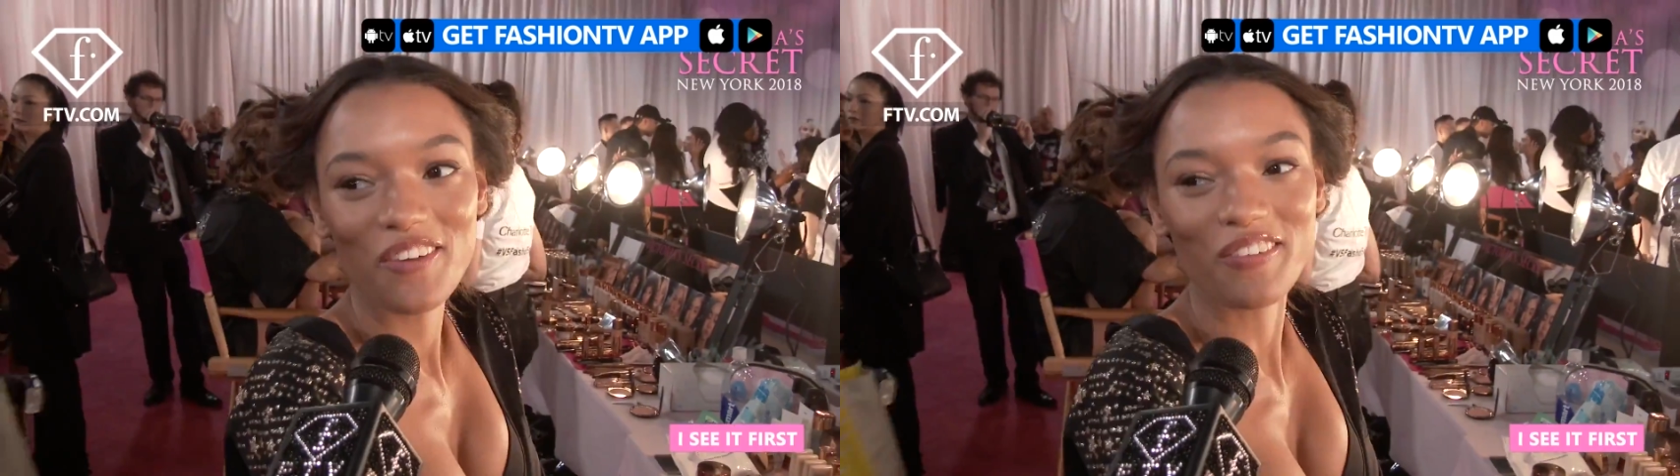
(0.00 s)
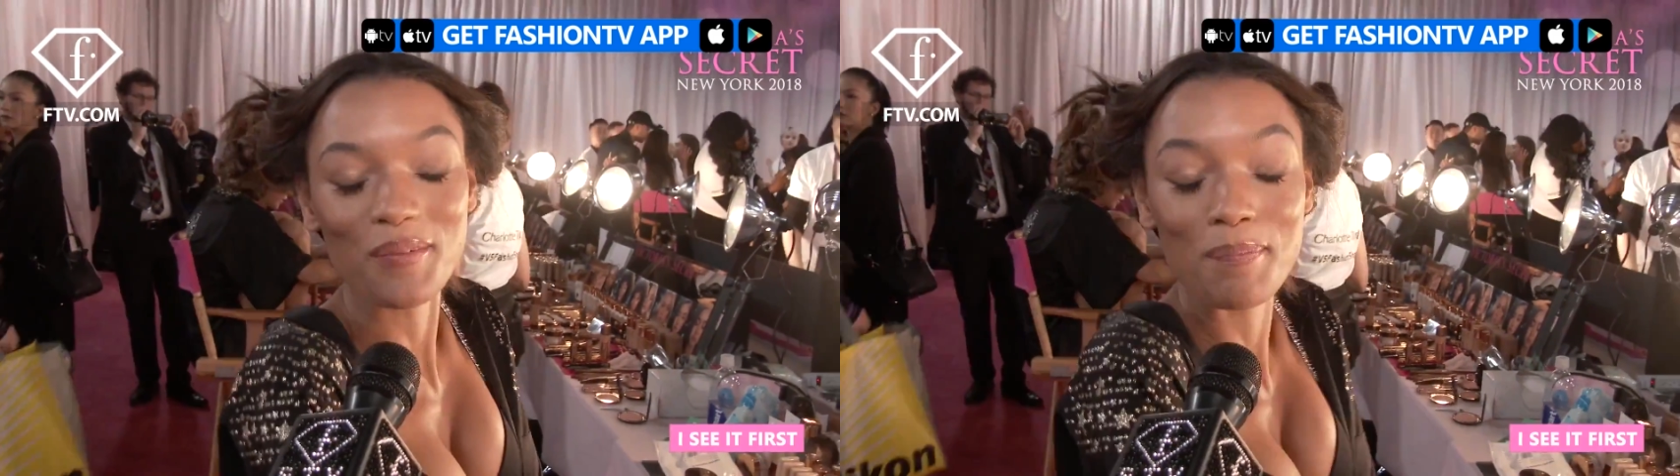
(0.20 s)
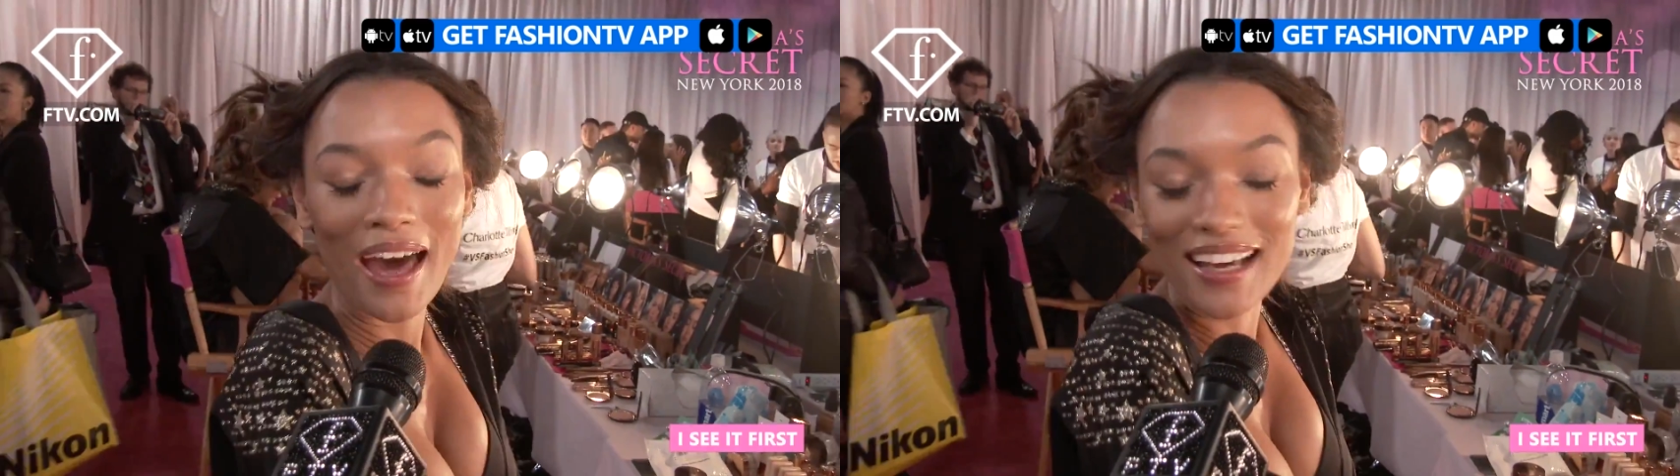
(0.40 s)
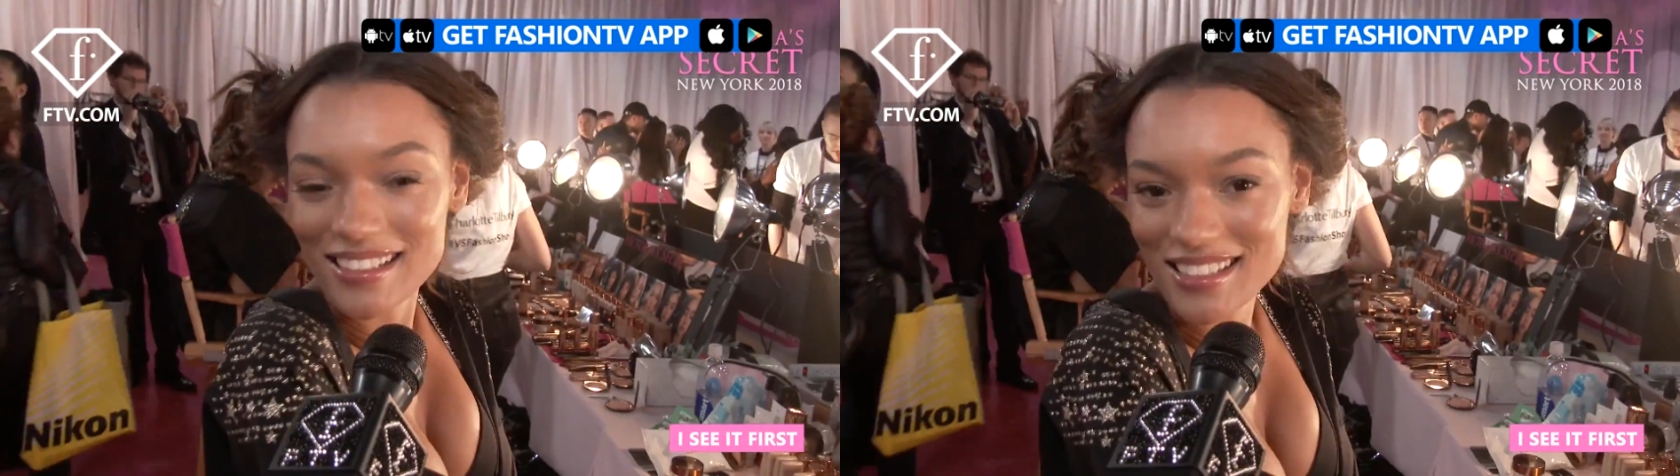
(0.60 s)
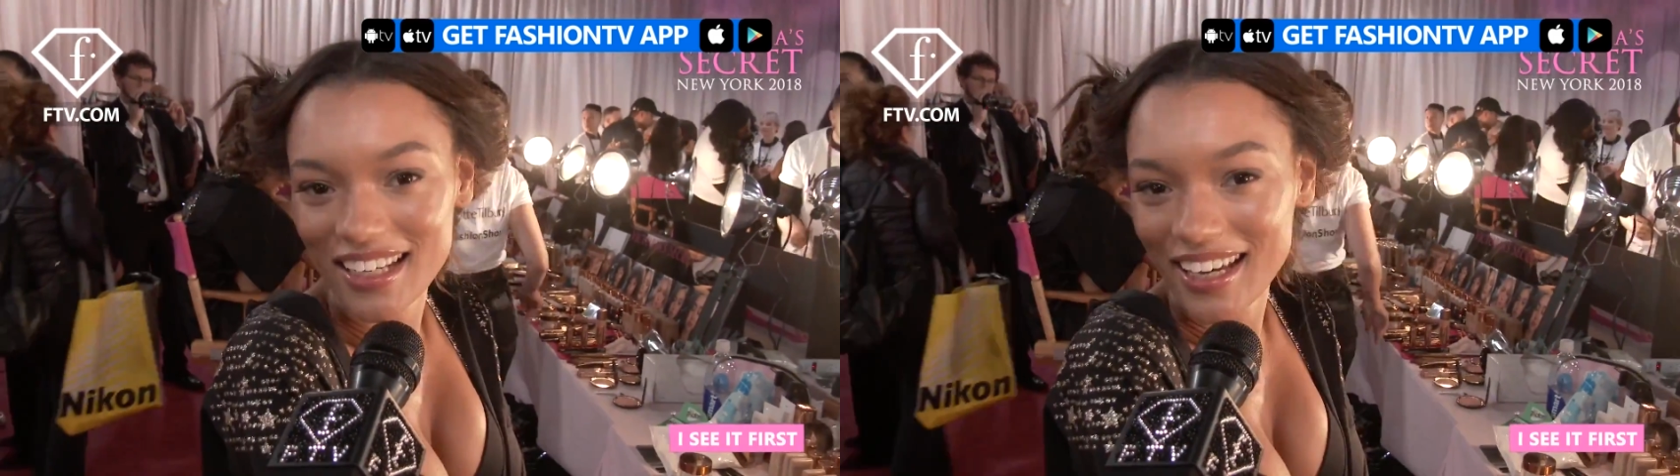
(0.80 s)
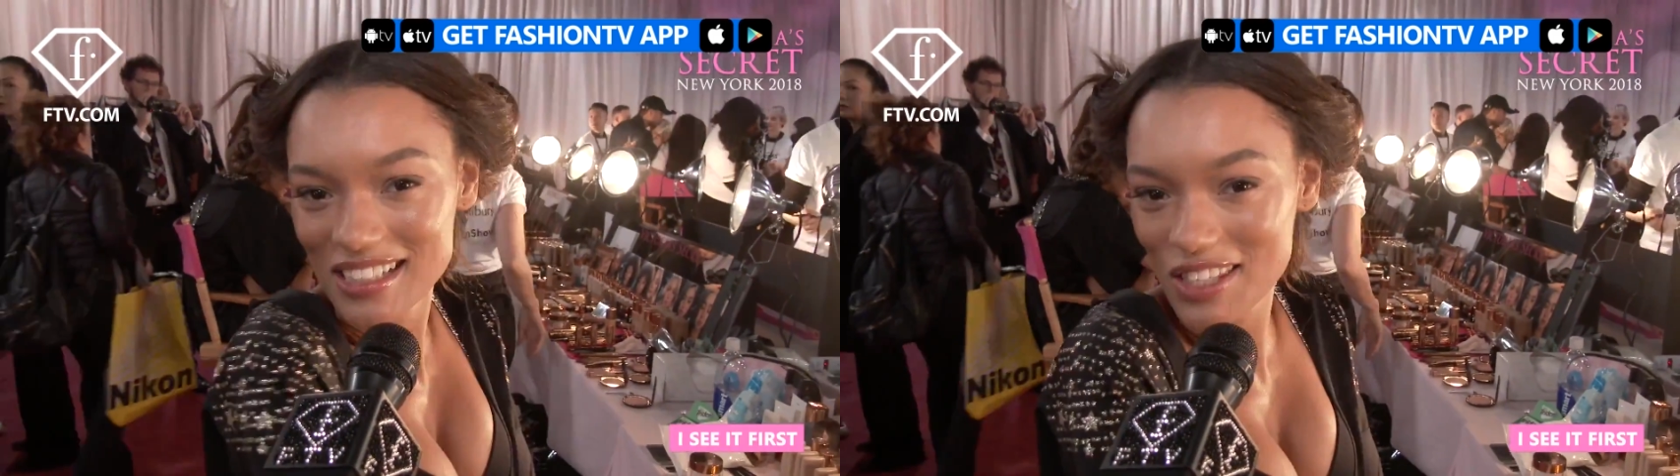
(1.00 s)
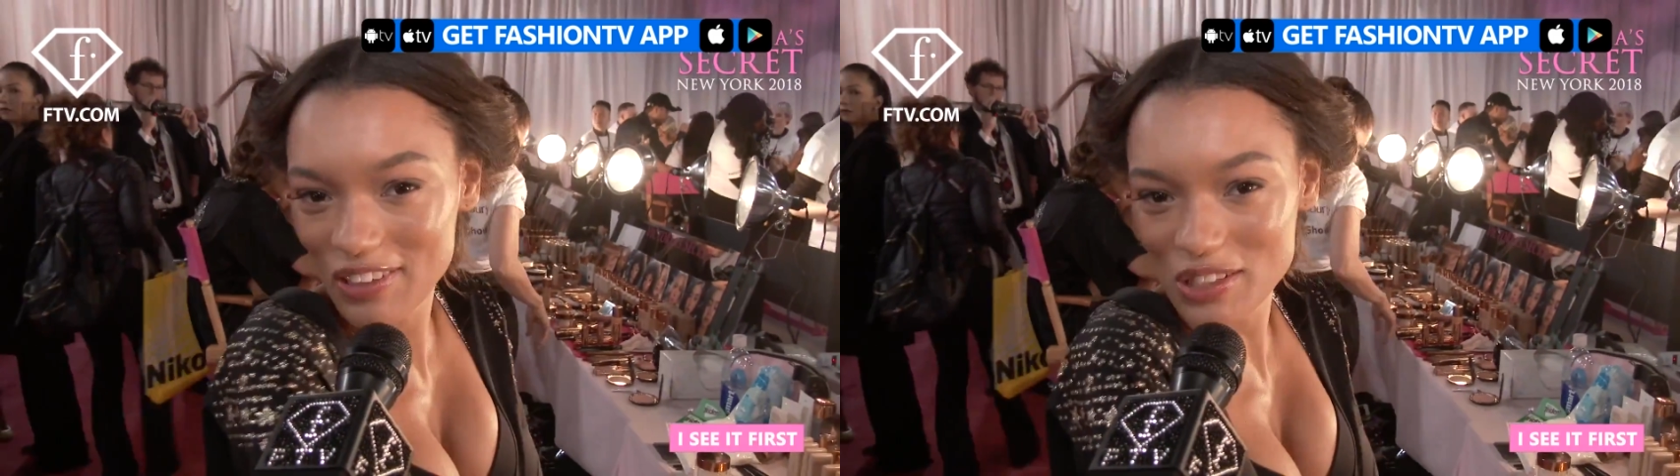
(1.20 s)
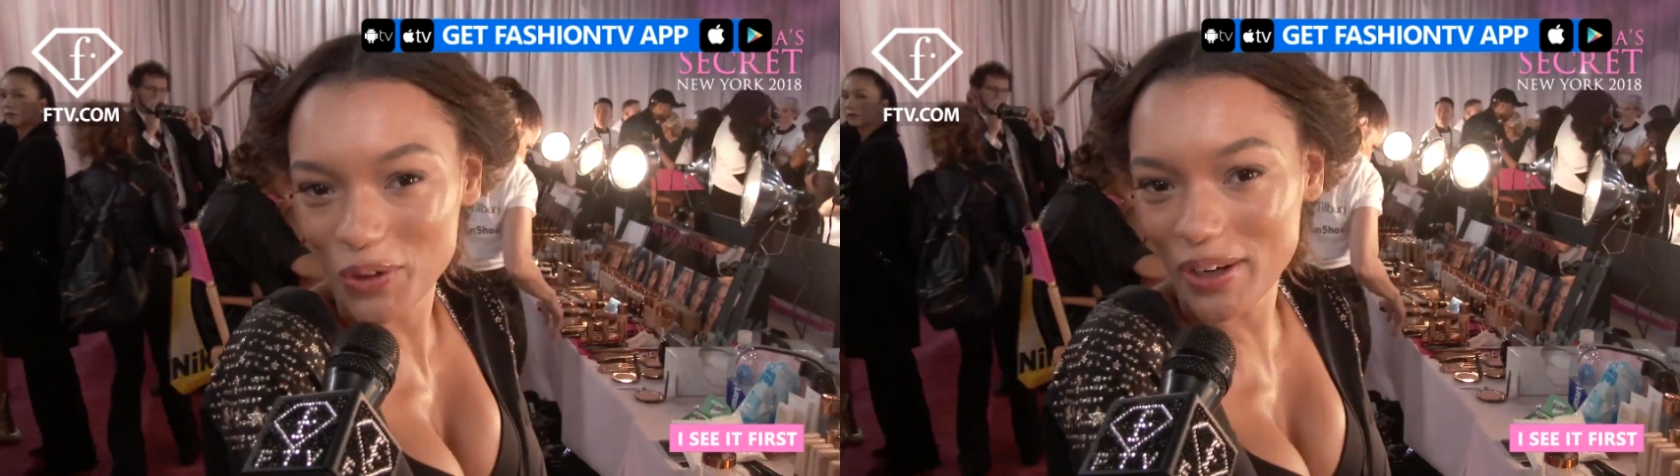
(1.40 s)
We're backstage at the
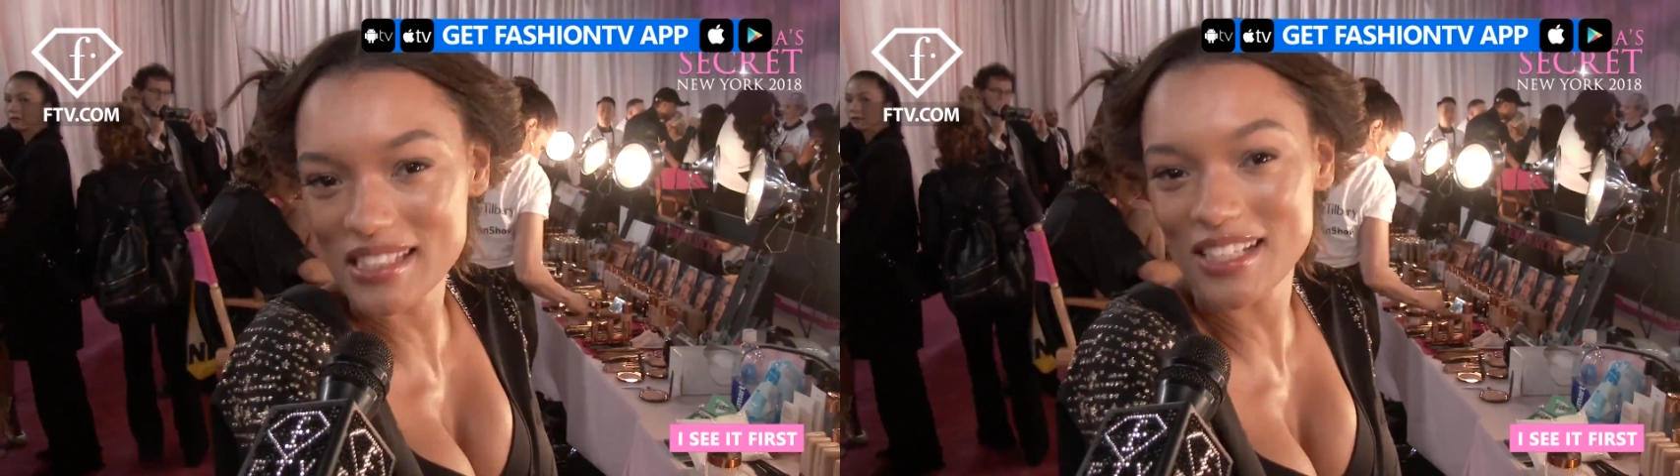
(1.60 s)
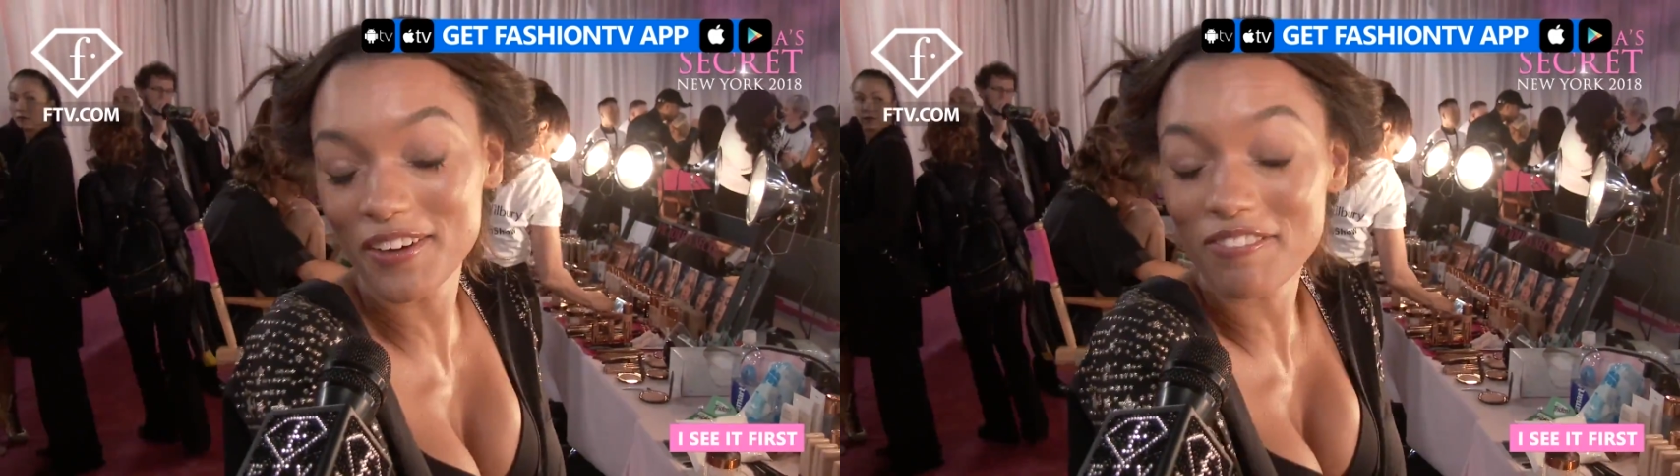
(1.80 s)
Victoria's Secret